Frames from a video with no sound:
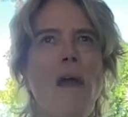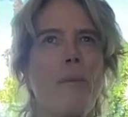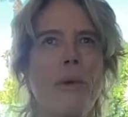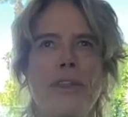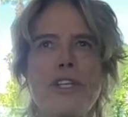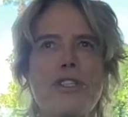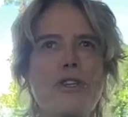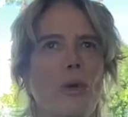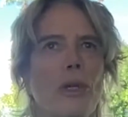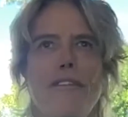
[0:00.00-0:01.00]
with his
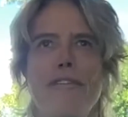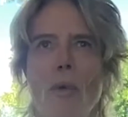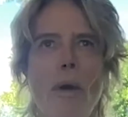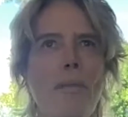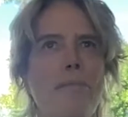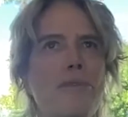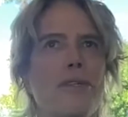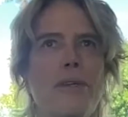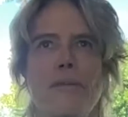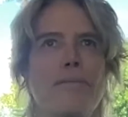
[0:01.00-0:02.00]
newly formed,
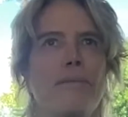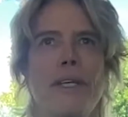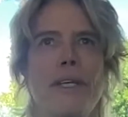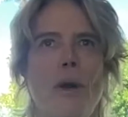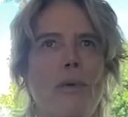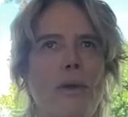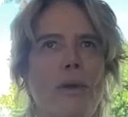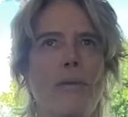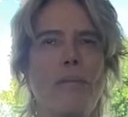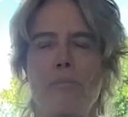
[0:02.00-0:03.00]
you know,
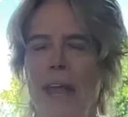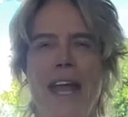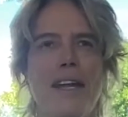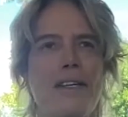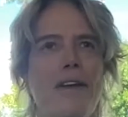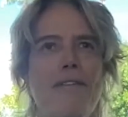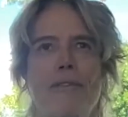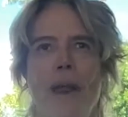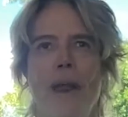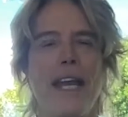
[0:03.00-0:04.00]
band
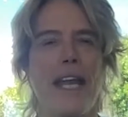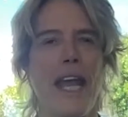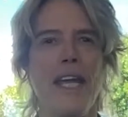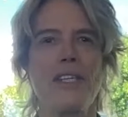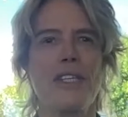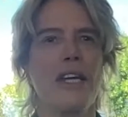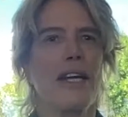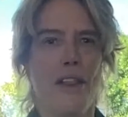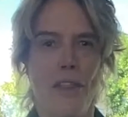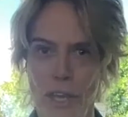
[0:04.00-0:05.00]
of Renegades,
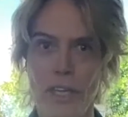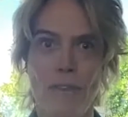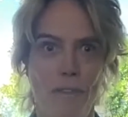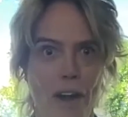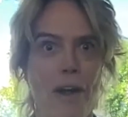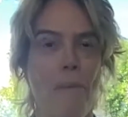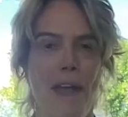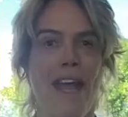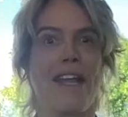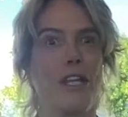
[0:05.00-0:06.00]
this very
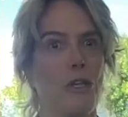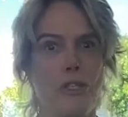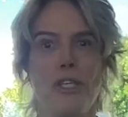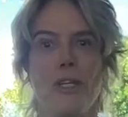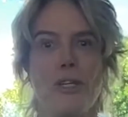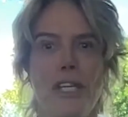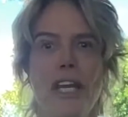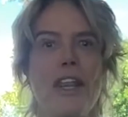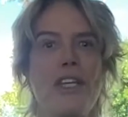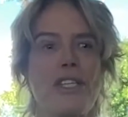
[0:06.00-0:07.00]
band that you still see
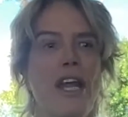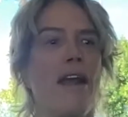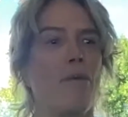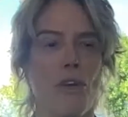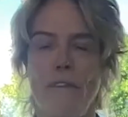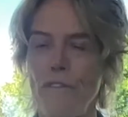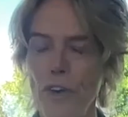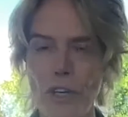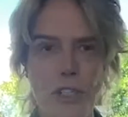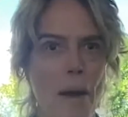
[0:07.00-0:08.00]
to this day. It was our
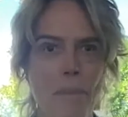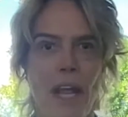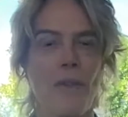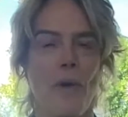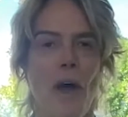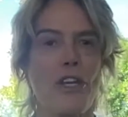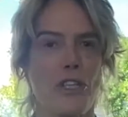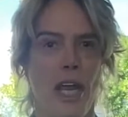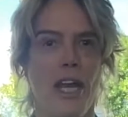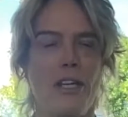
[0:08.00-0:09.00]
first time together on a
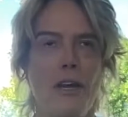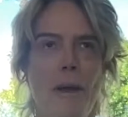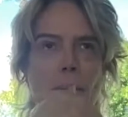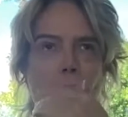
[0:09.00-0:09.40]
stage.